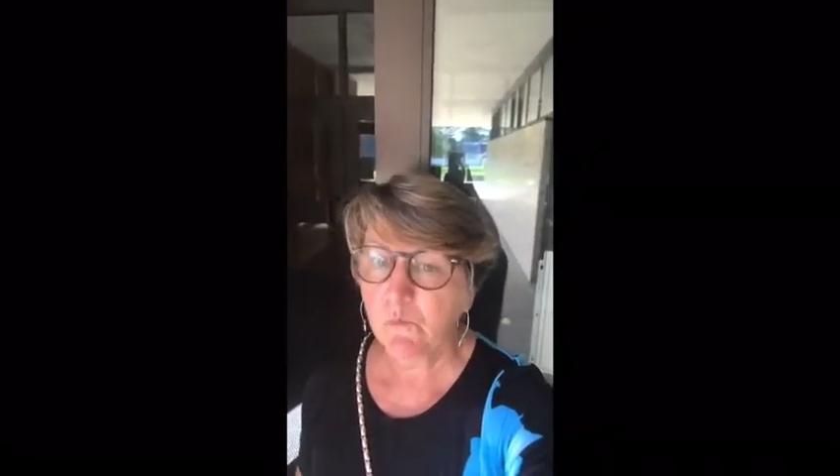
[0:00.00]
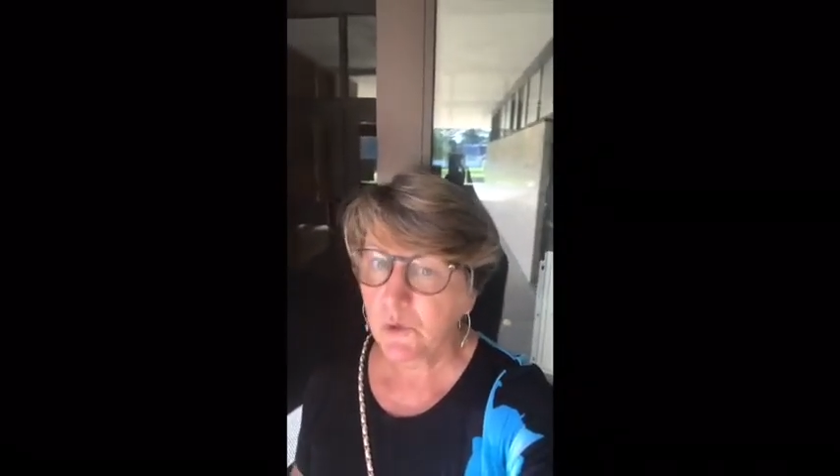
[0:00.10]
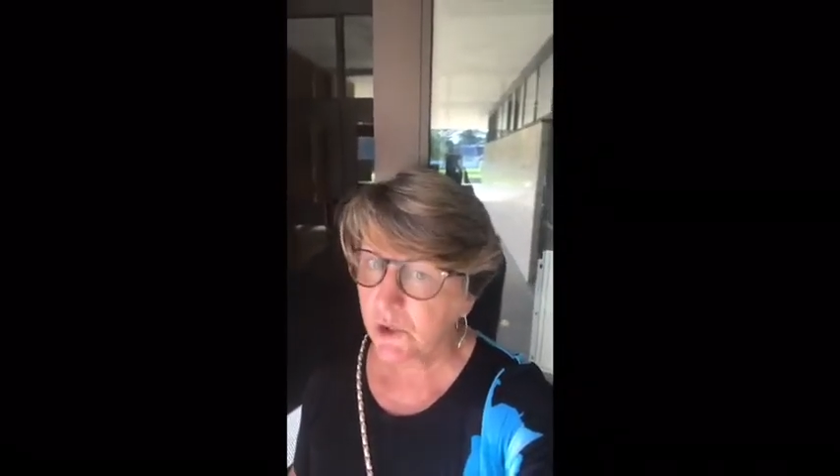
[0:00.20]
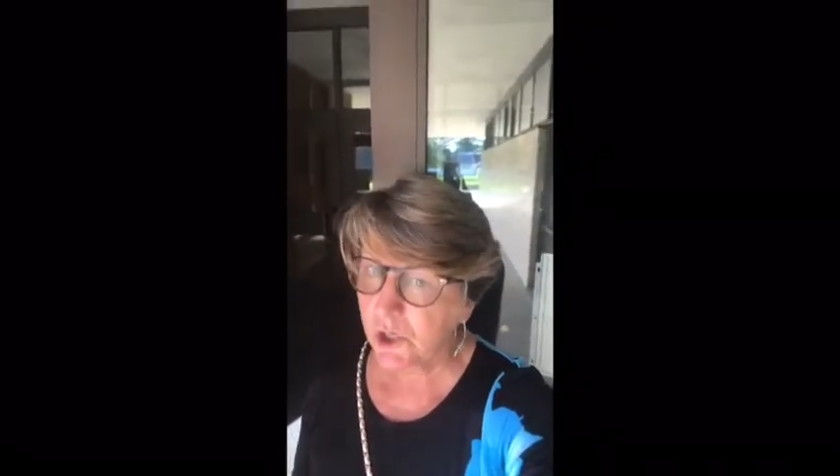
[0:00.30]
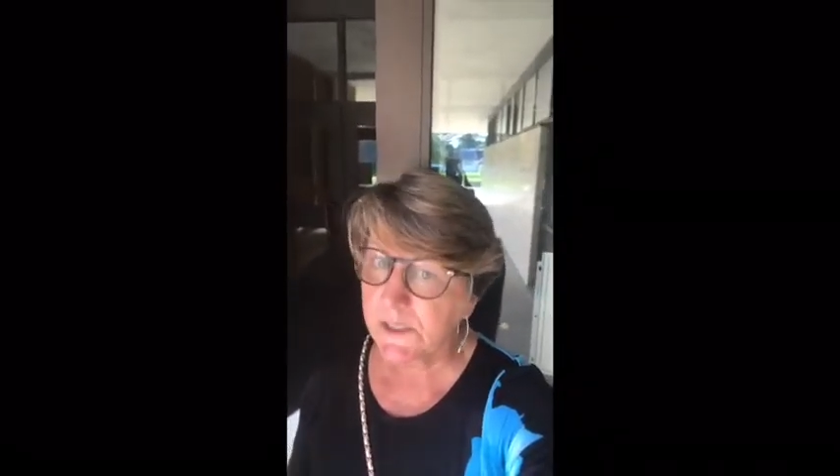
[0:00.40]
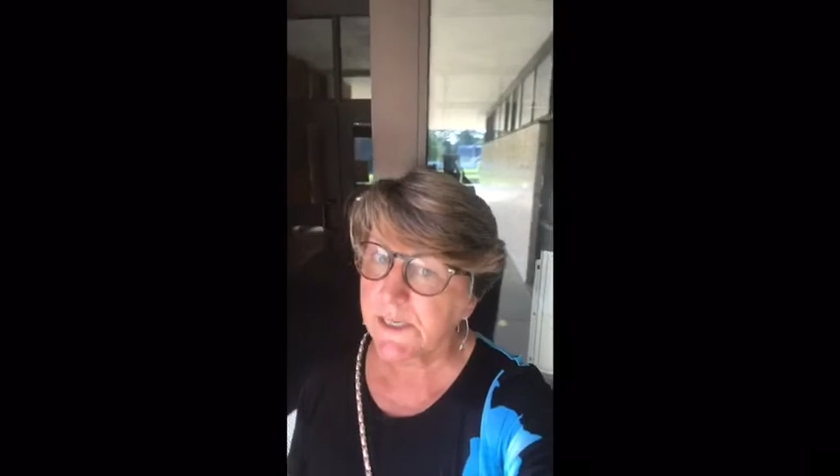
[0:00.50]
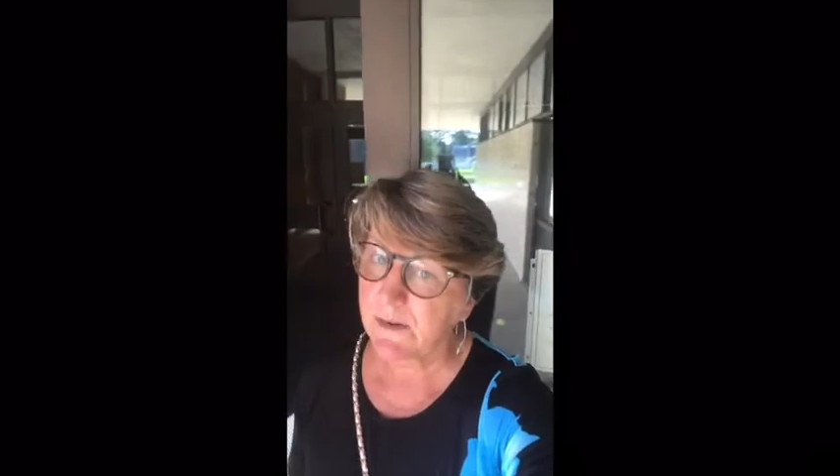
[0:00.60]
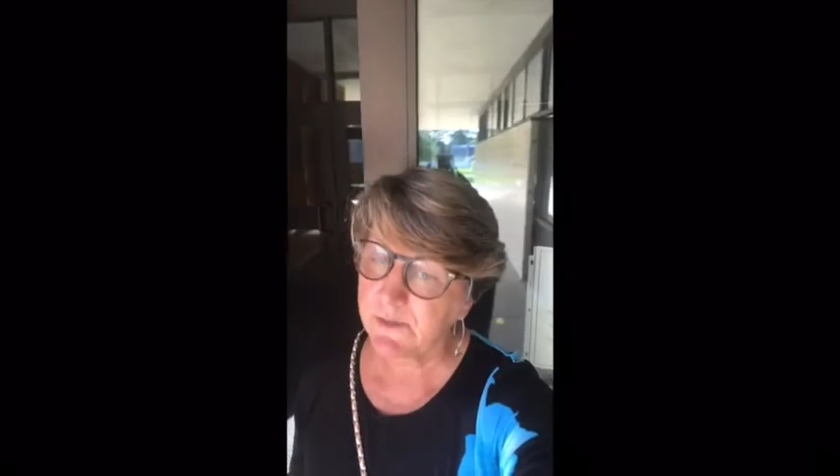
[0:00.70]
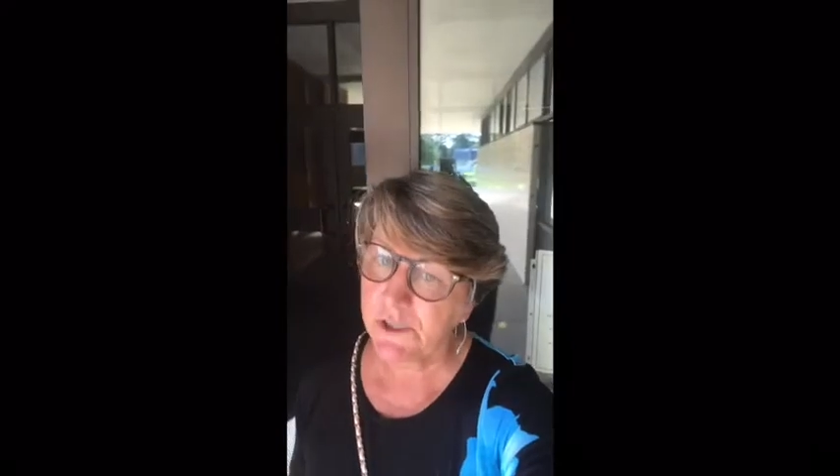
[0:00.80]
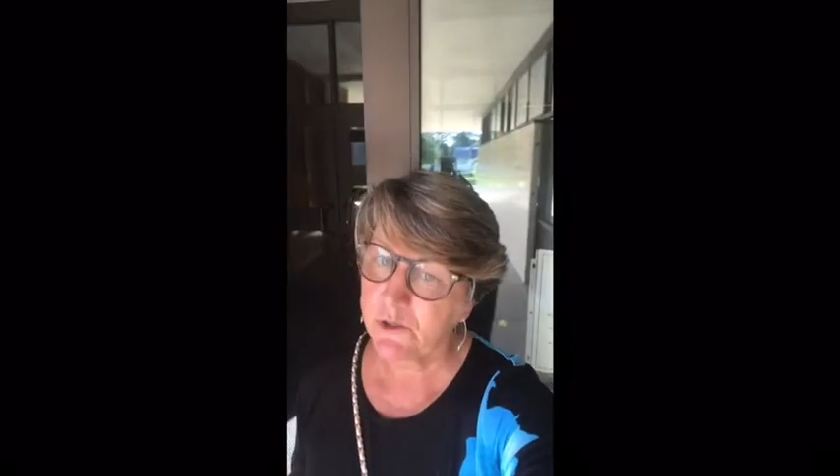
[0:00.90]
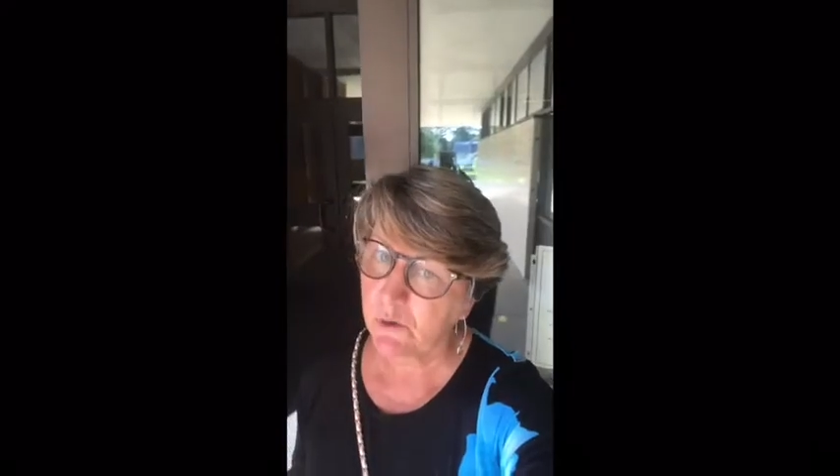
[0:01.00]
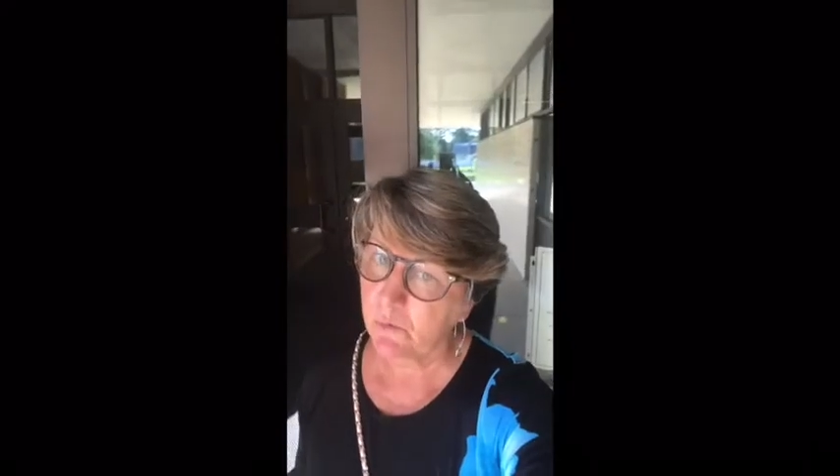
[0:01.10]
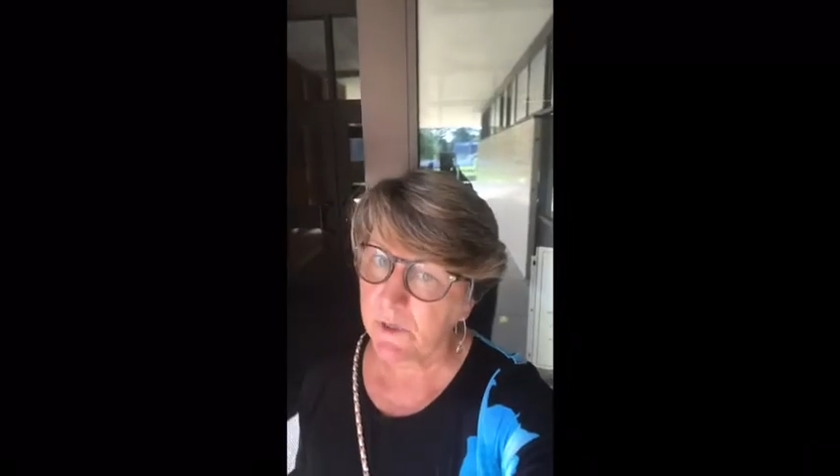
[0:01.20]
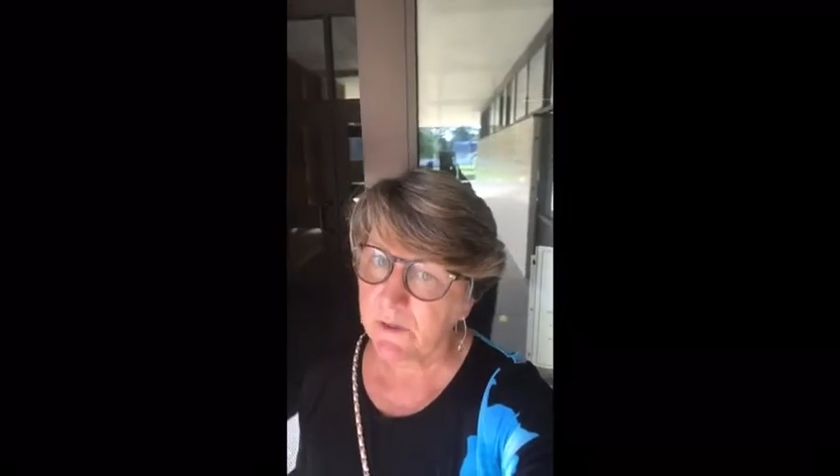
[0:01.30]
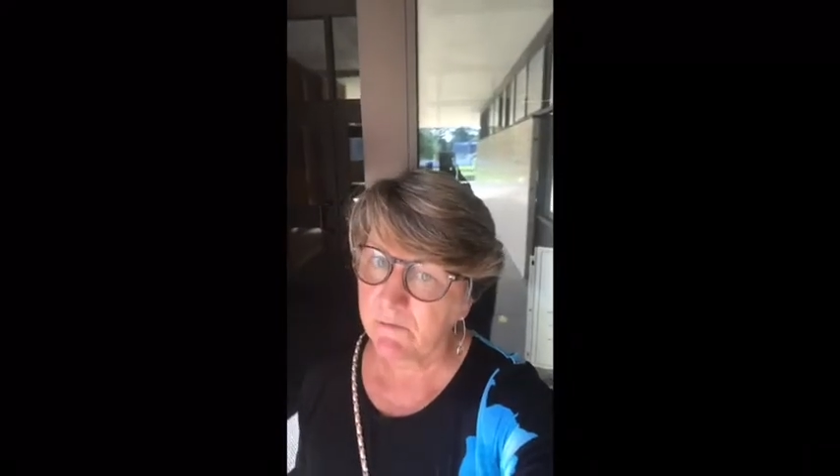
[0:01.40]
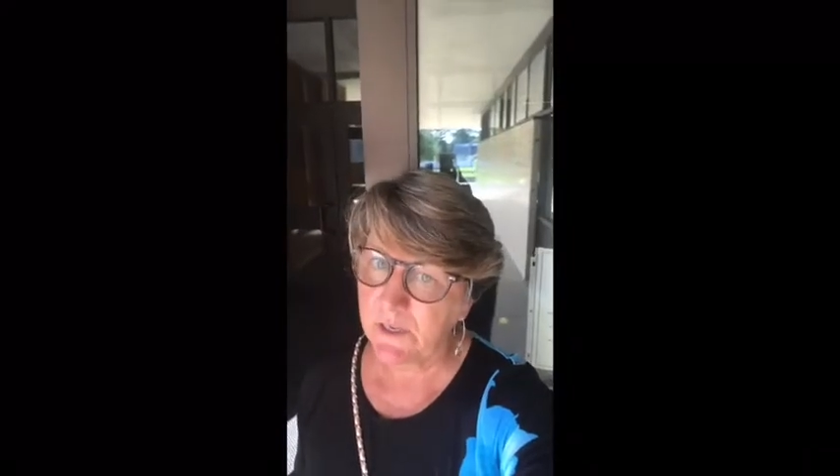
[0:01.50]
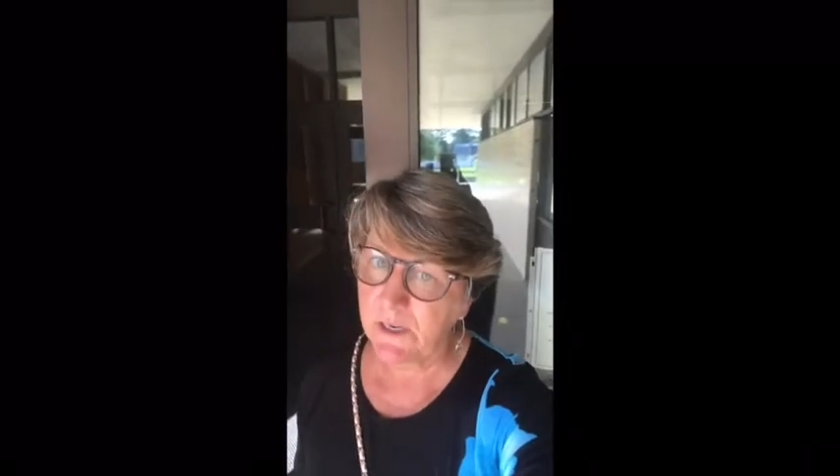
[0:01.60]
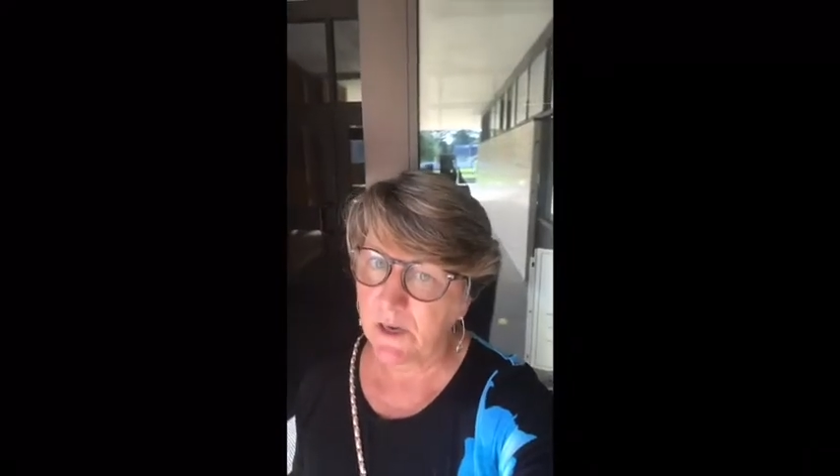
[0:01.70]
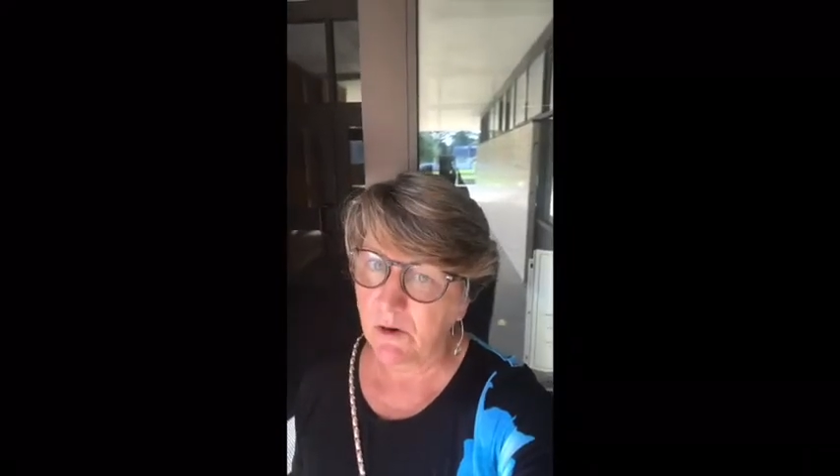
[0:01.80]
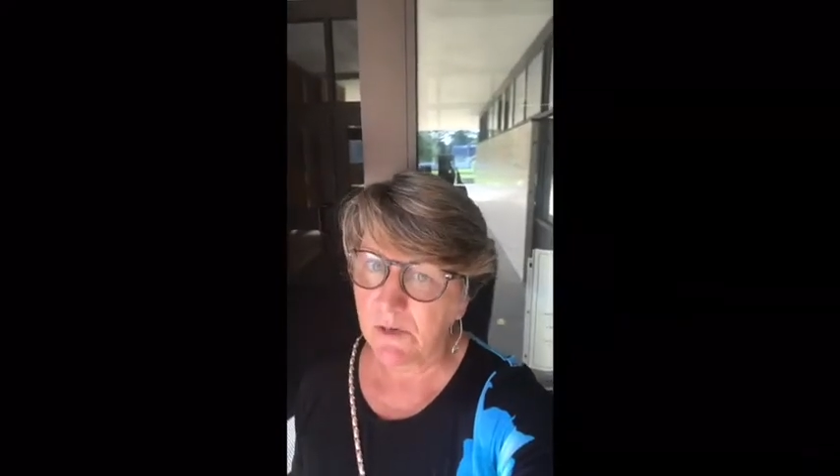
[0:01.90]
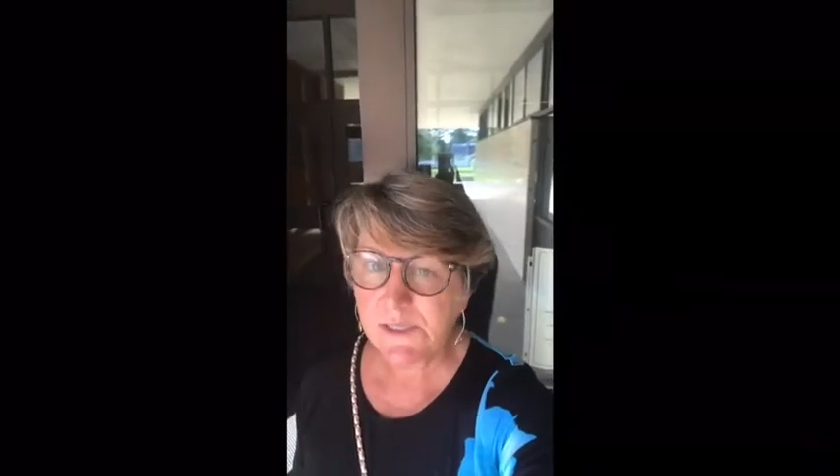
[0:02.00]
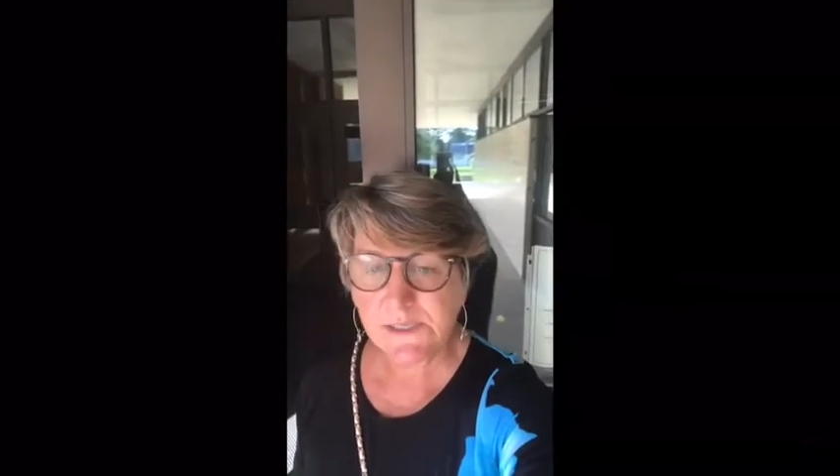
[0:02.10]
we'll just have to do it with a video.